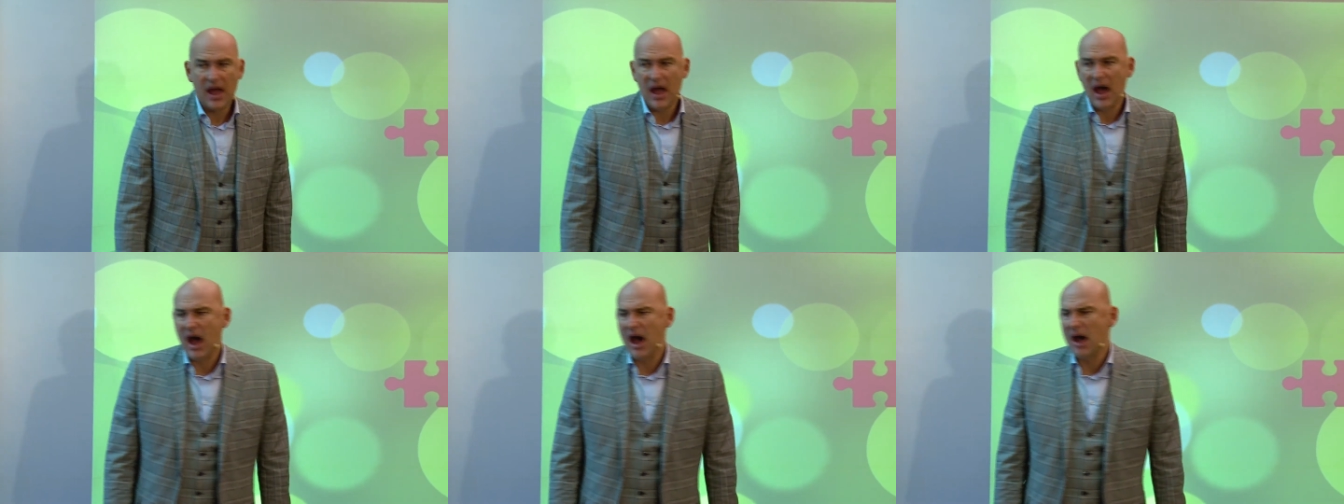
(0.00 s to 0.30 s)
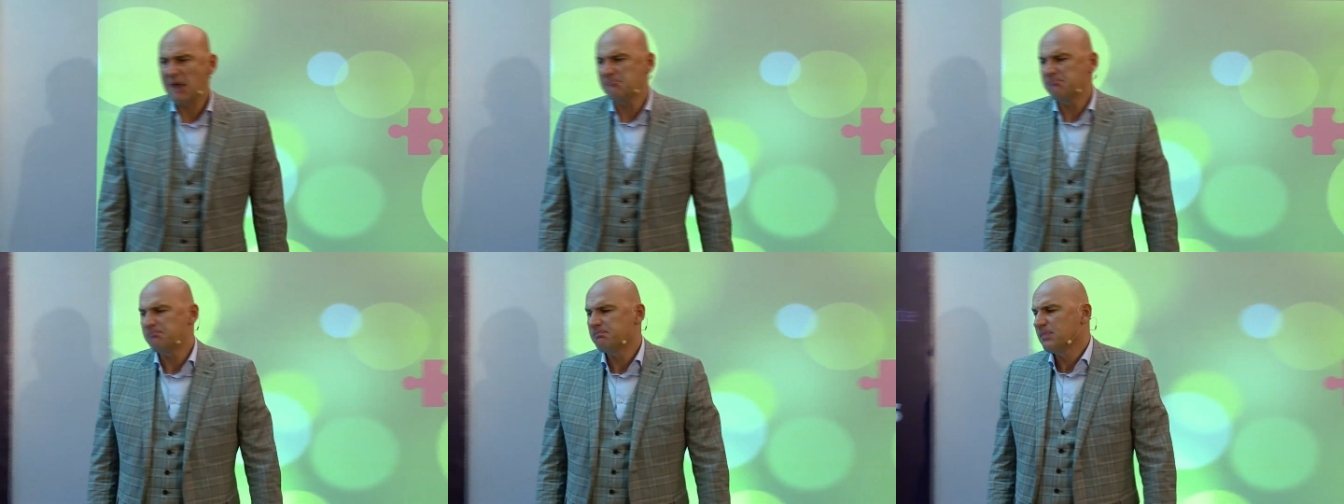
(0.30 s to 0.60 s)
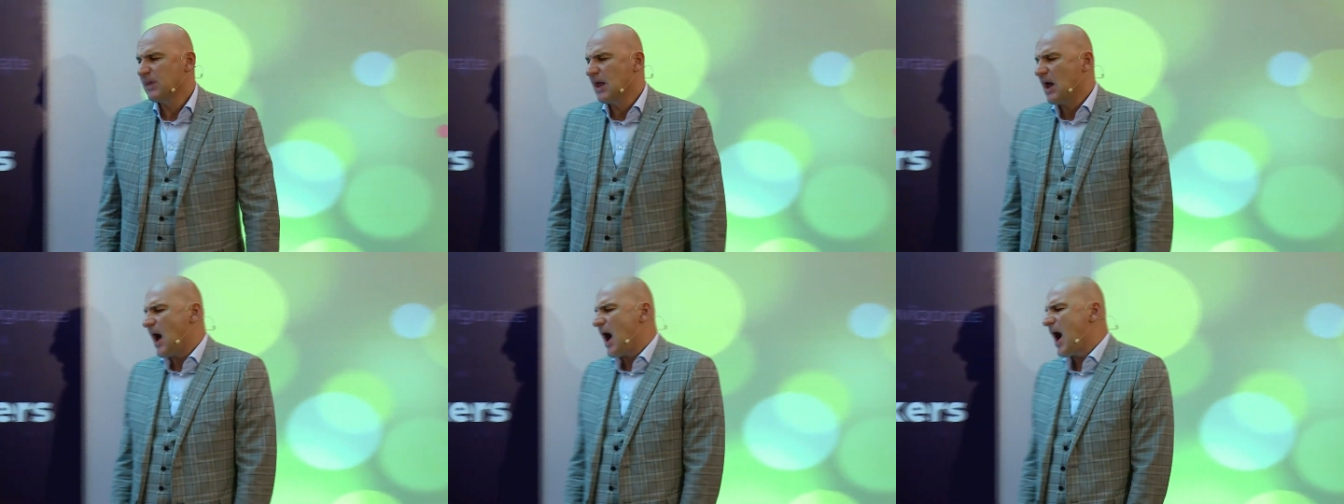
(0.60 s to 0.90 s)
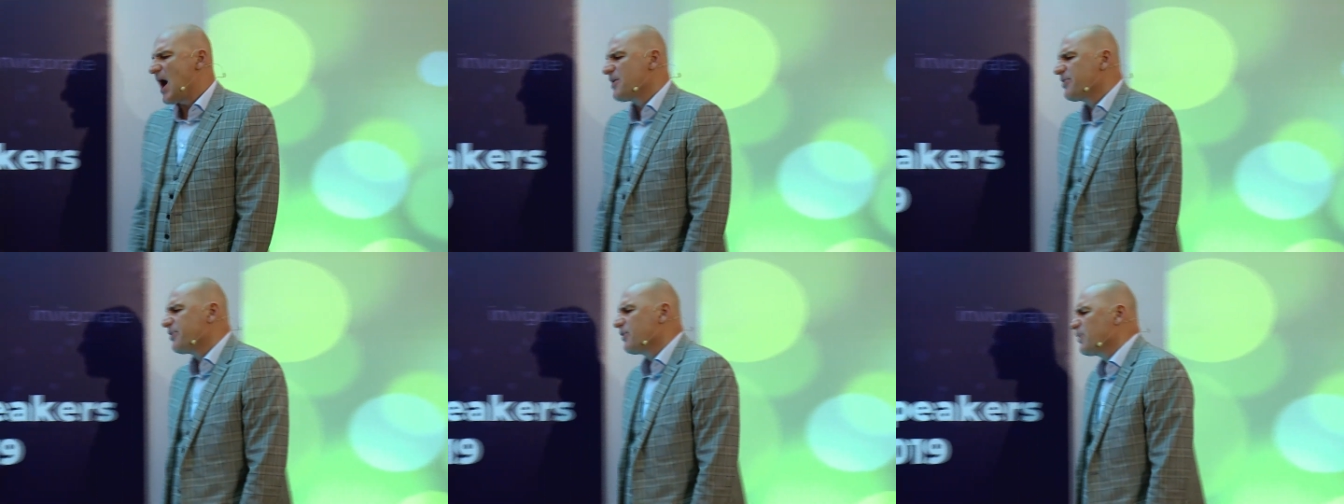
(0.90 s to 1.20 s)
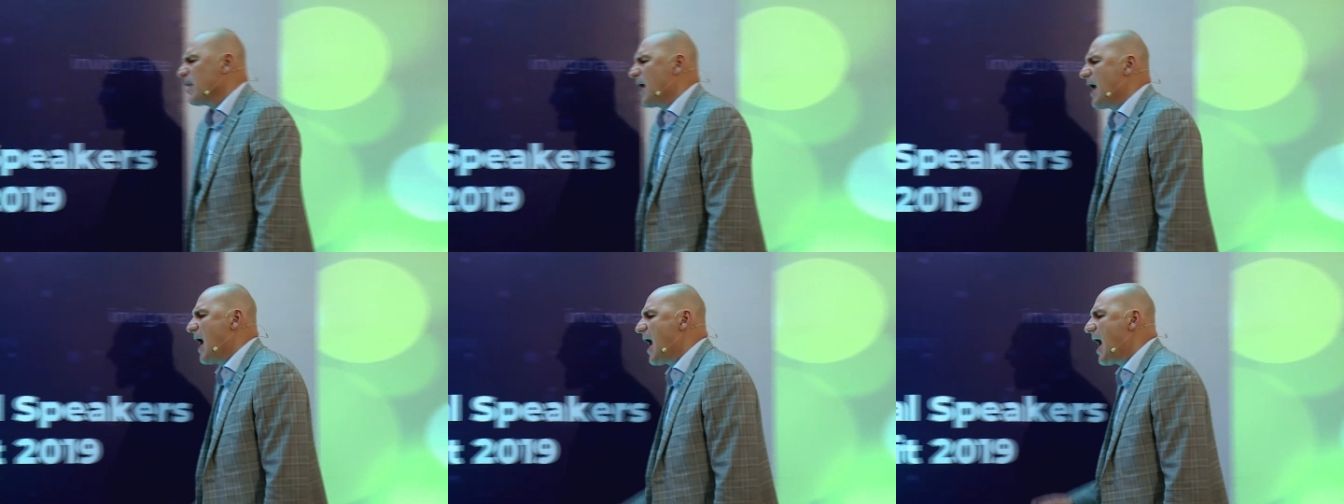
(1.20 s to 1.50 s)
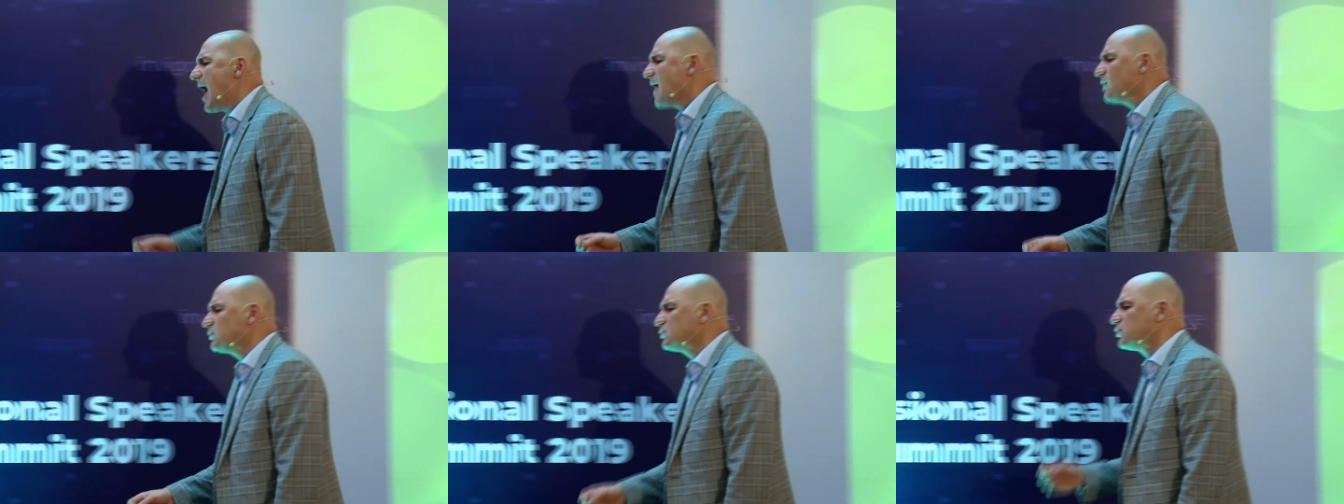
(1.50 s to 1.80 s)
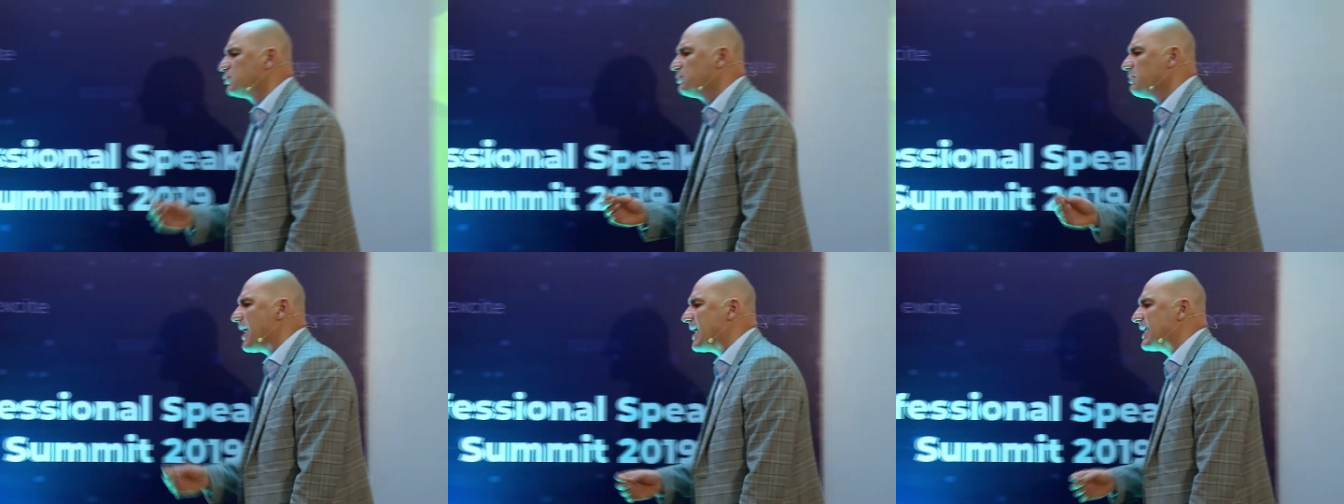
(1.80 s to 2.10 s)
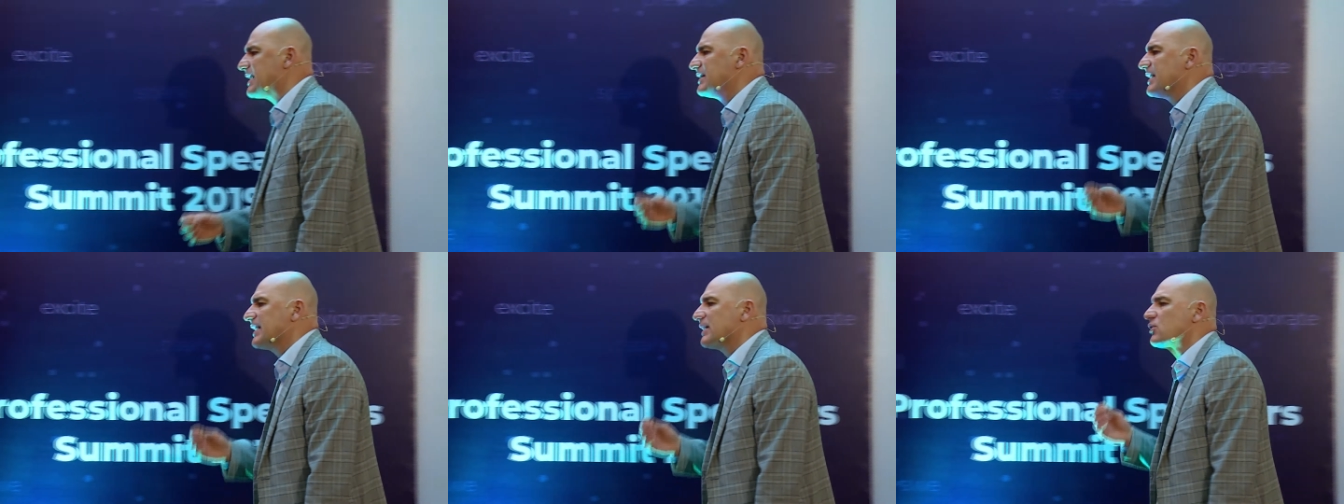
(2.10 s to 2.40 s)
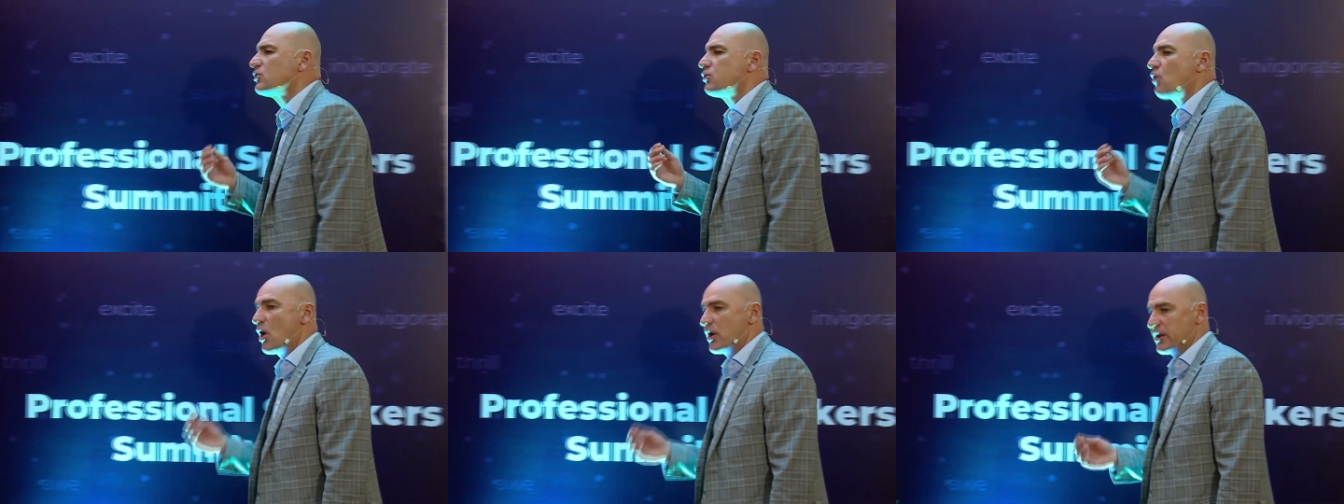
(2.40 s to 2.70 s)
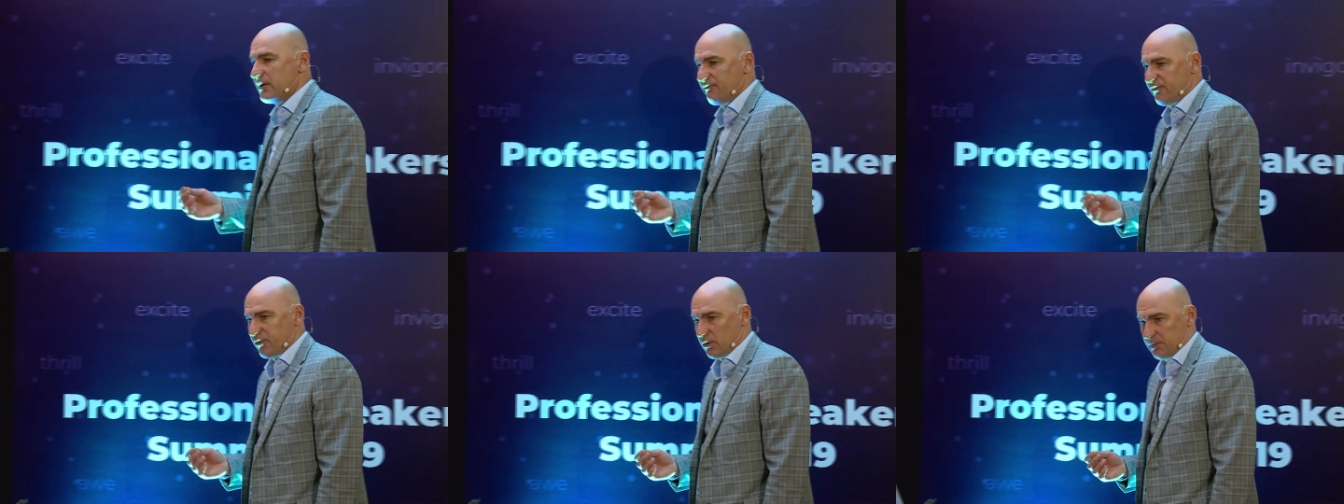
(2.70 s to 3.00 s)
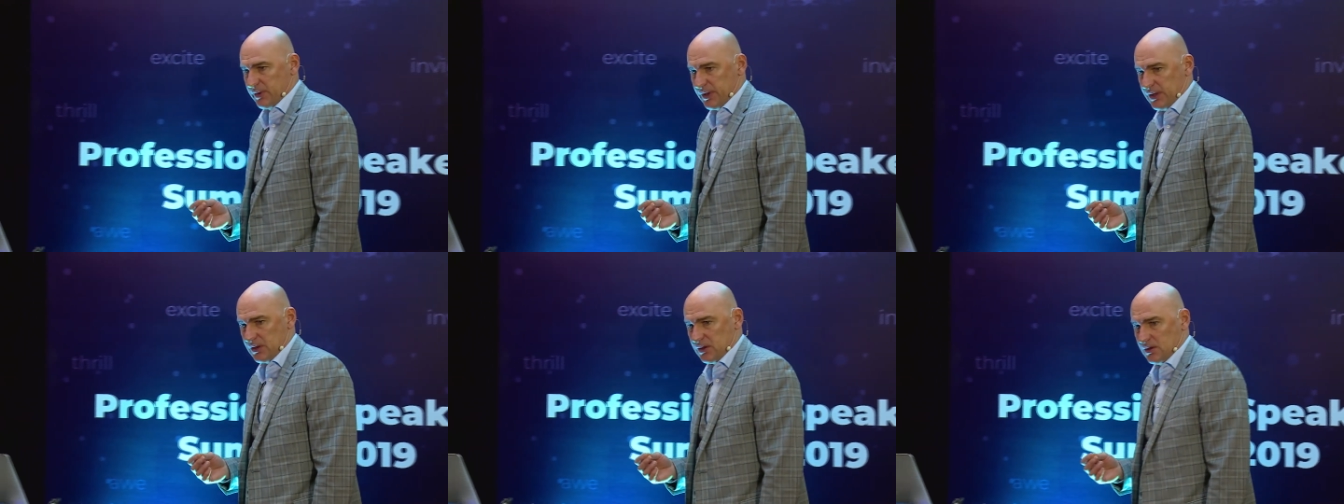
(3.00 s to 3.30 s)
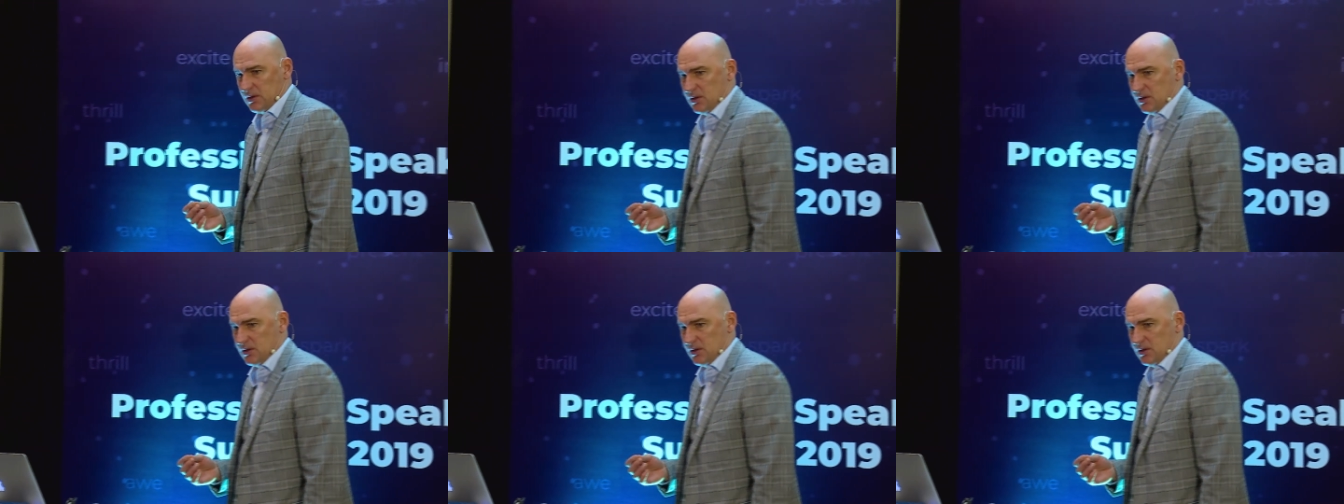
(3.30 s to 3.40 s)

Um, I thought how to make an acronym from it.